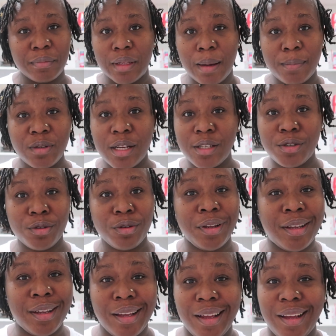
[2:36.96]
I'm trying to
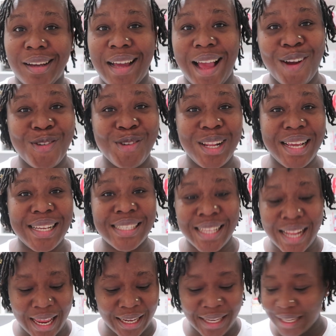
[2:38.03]
calculate,
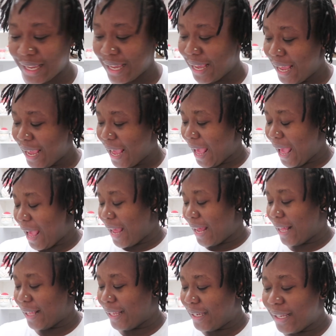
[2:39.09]
like,
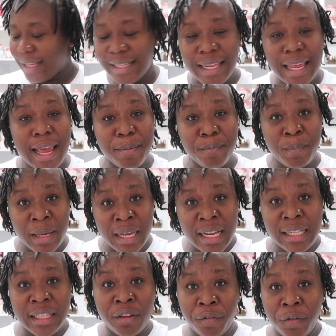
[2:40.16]

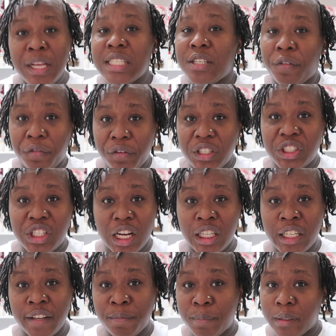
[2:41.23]
it's a fish
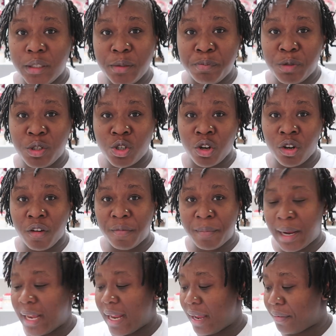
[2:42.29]
that gave me the shock of
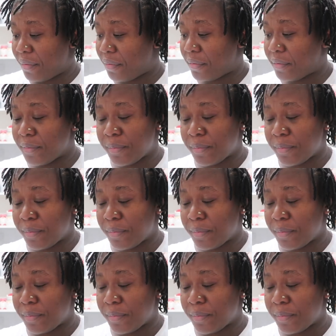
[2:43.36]
my life.